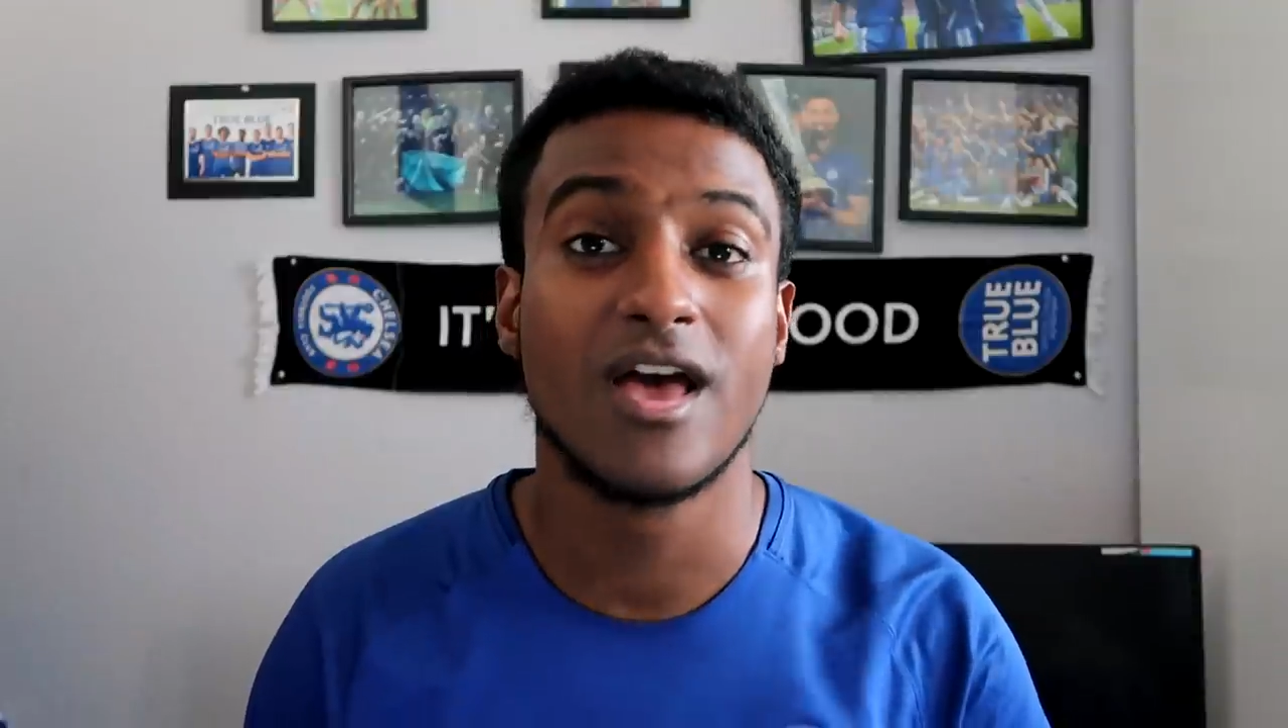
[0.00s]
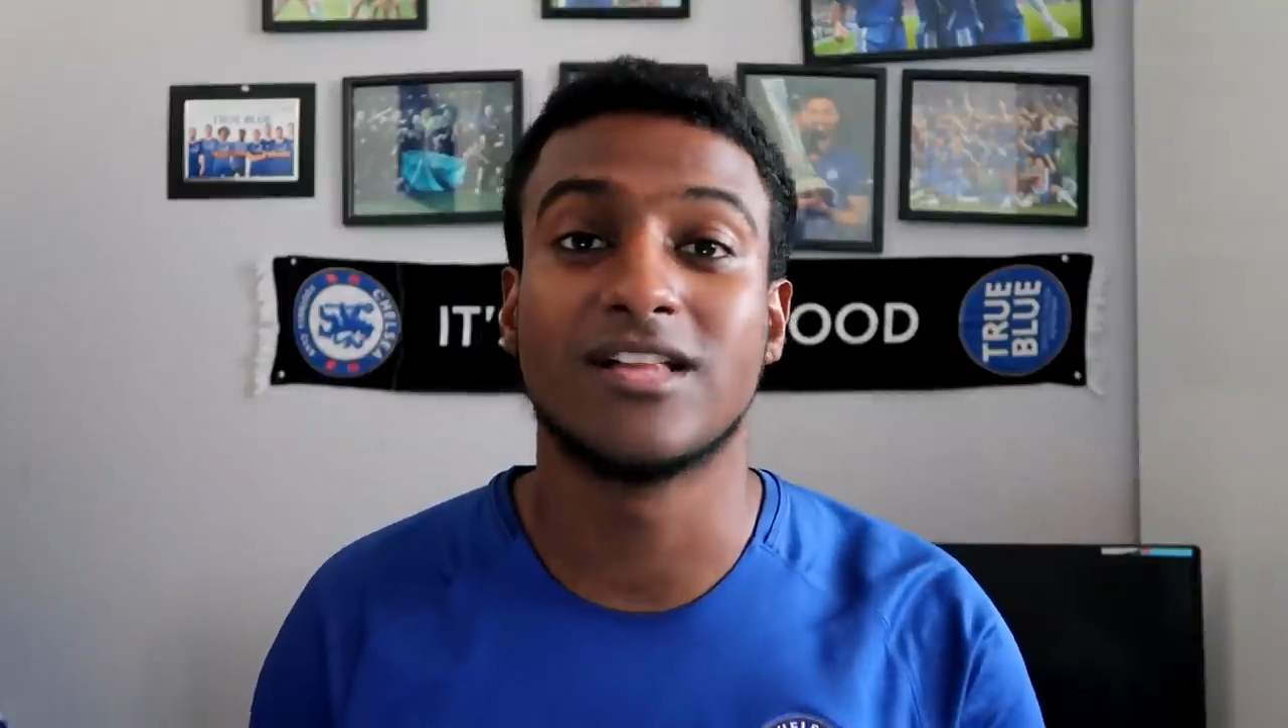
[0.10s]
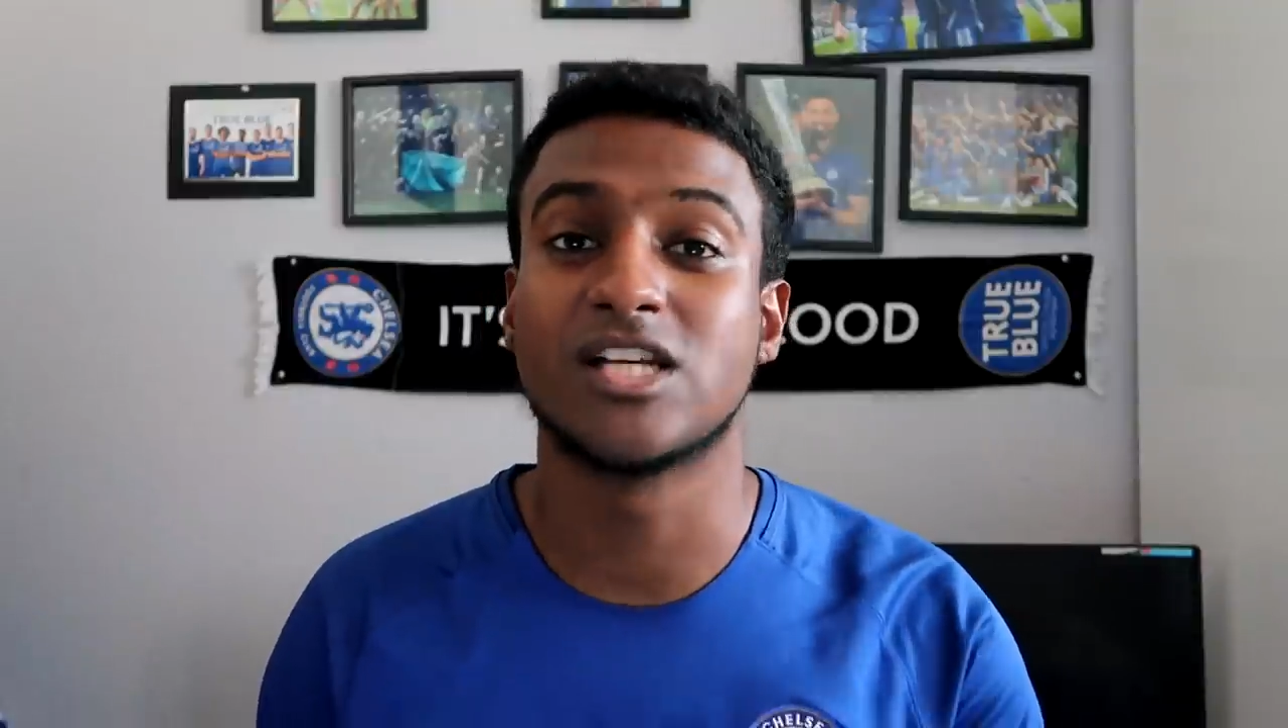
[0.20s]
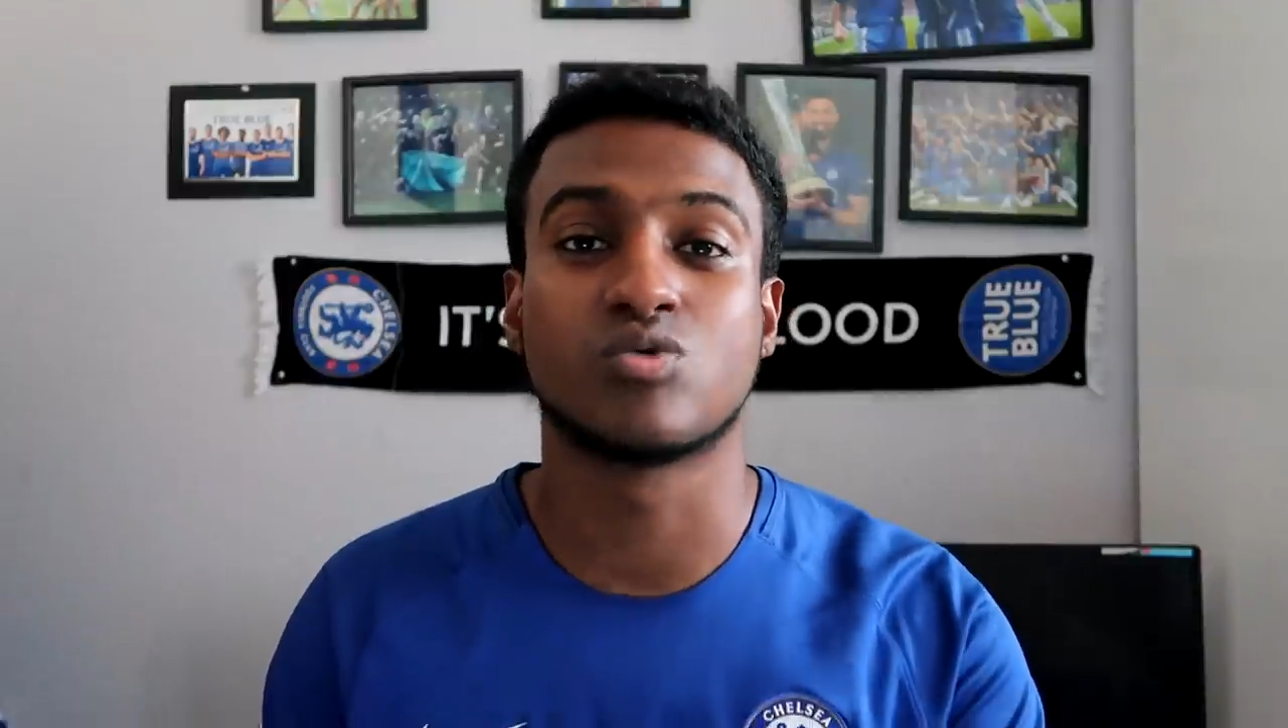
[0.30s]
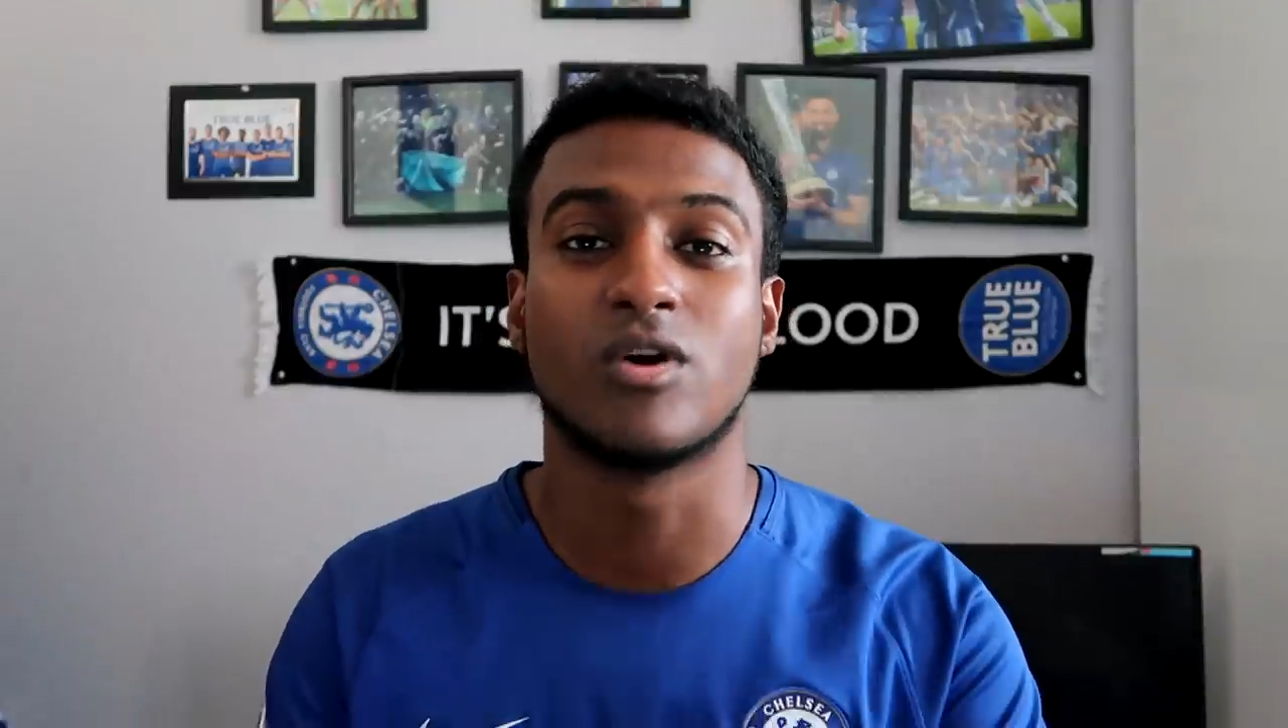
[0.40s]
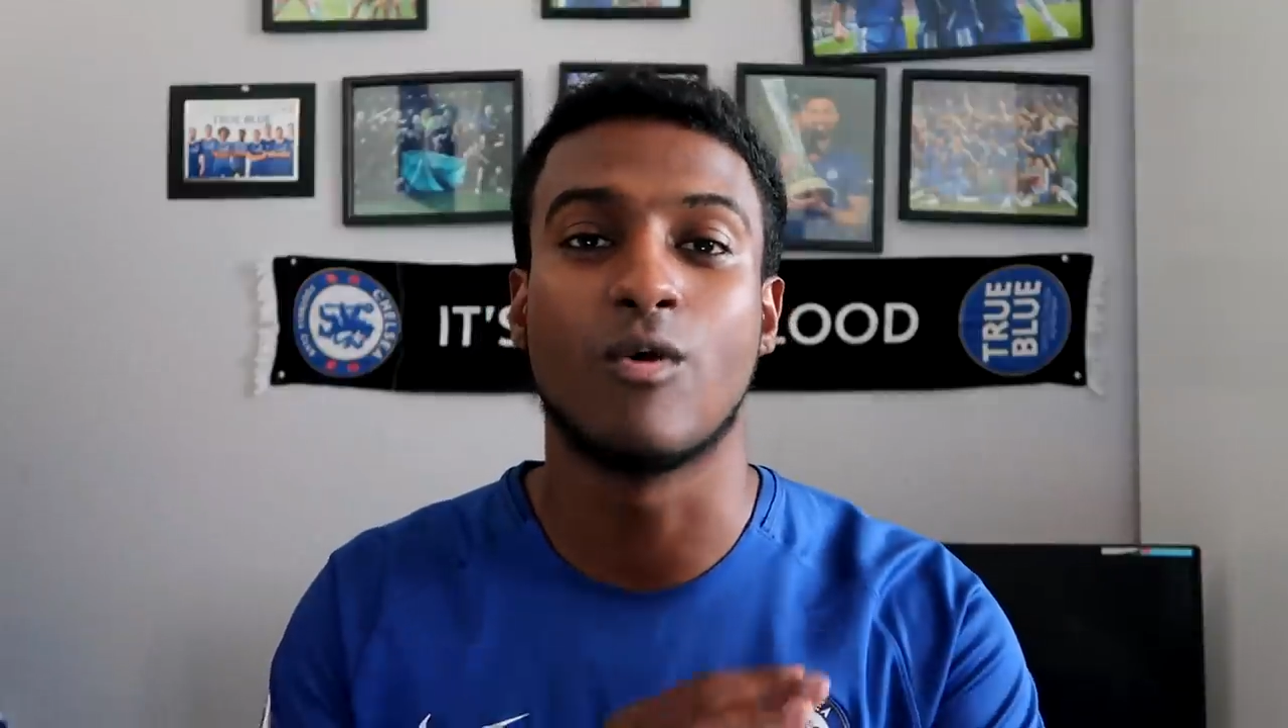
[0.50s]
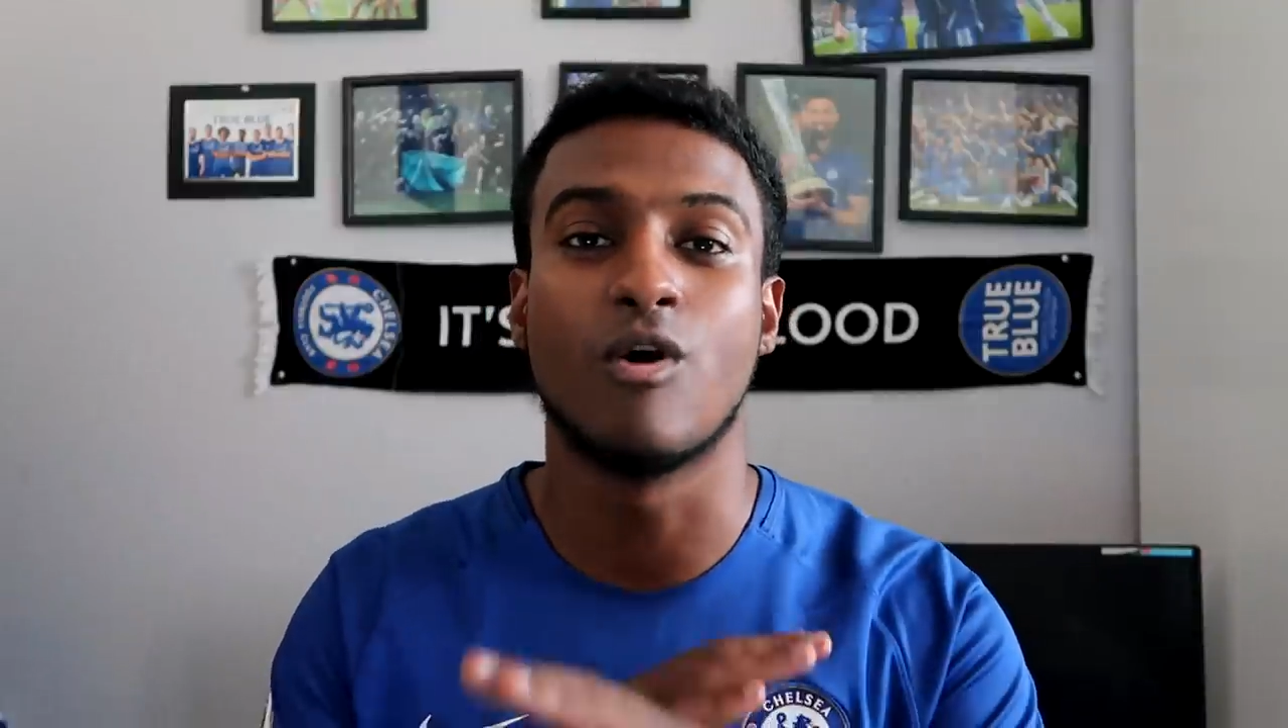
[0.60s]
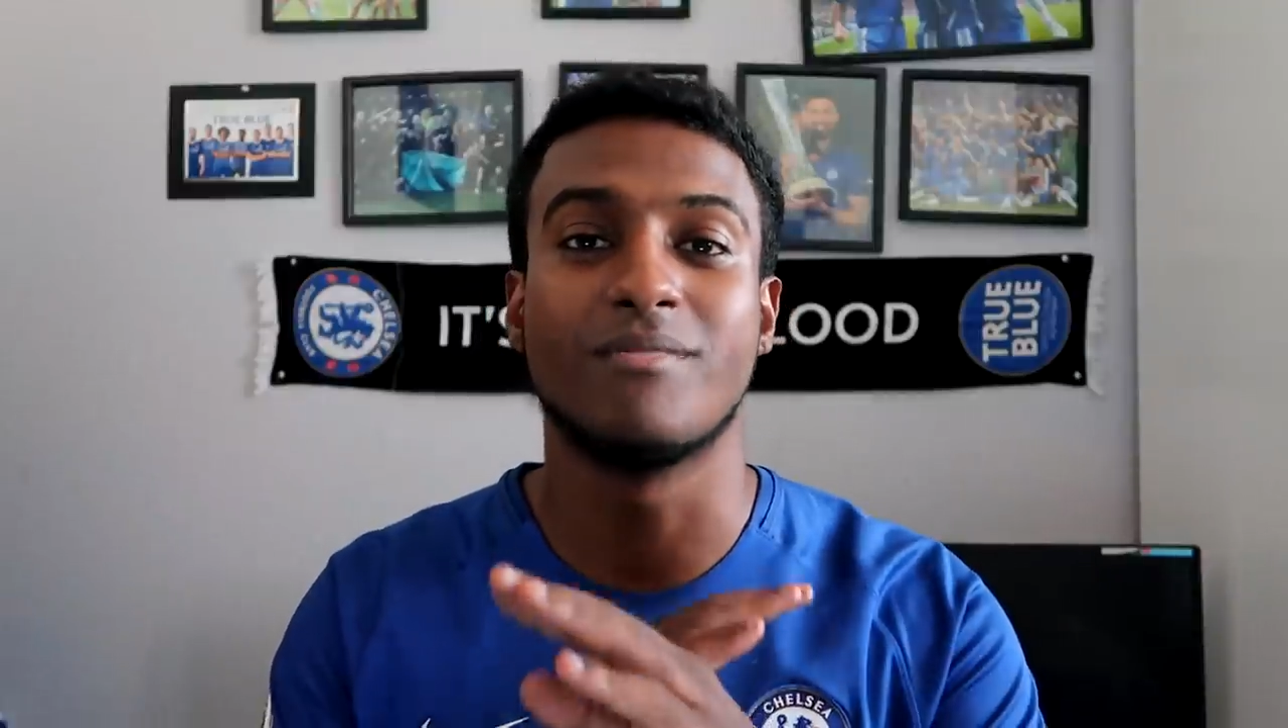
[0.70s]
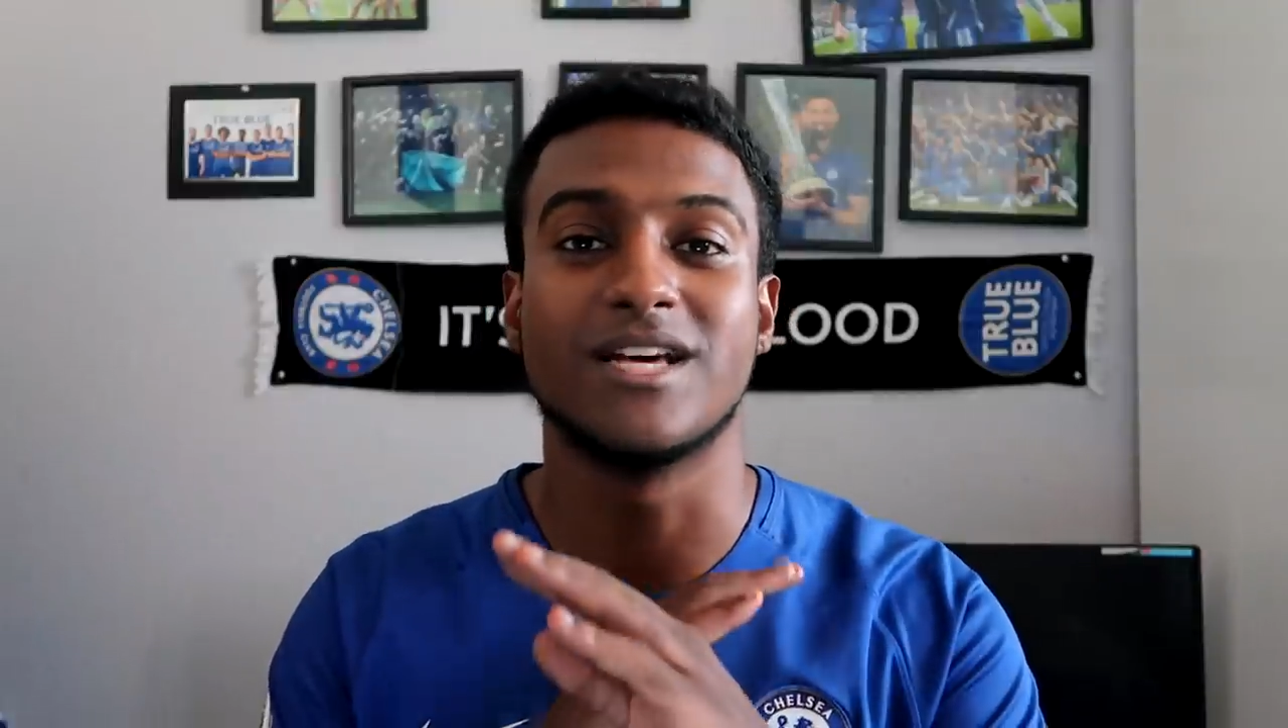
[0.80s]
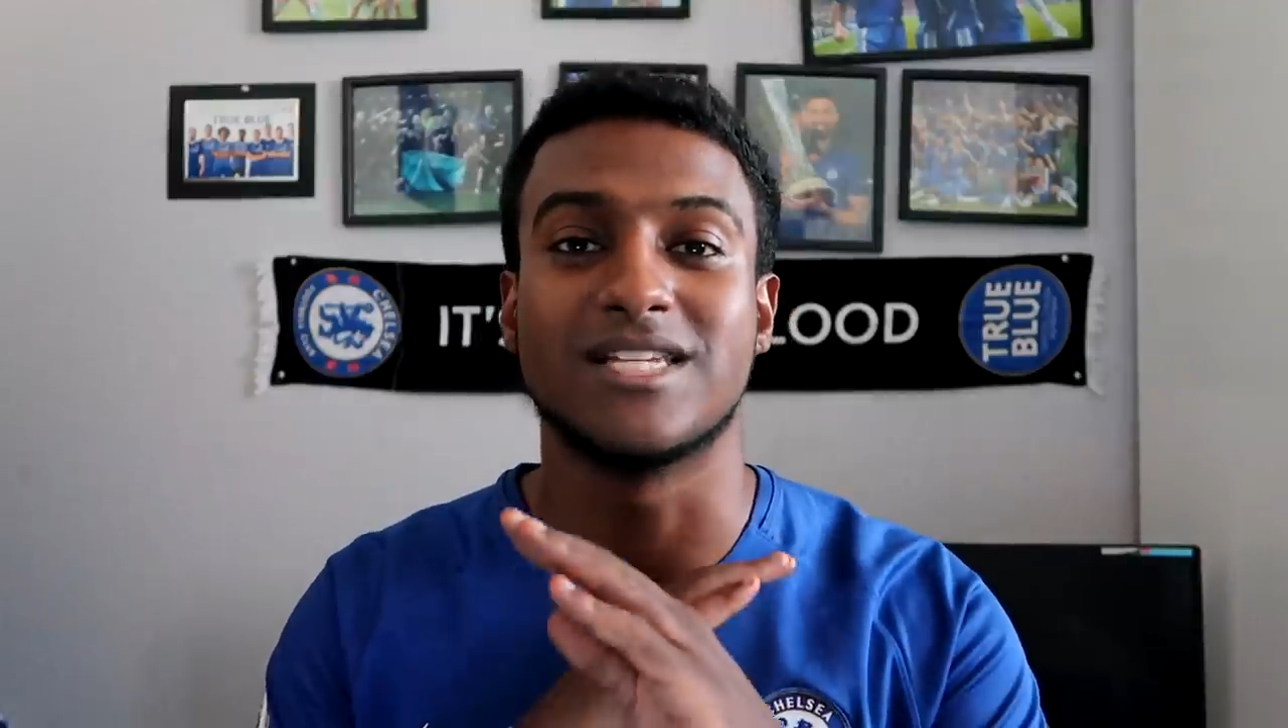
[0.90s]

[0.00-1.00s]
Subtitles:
And this one I won't be